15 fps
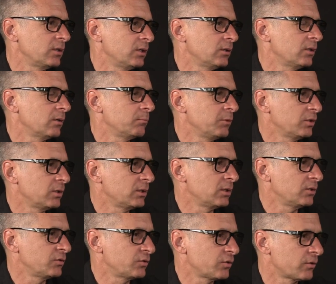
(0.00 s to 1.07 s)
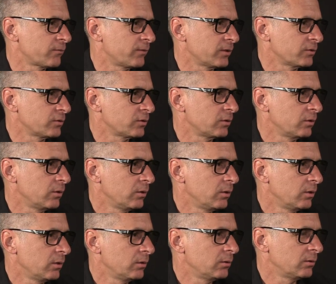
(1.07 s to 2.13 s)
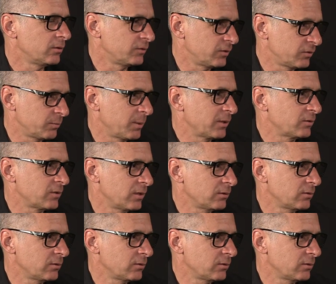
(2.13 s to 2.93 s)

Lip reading: in community service. Does this make sense?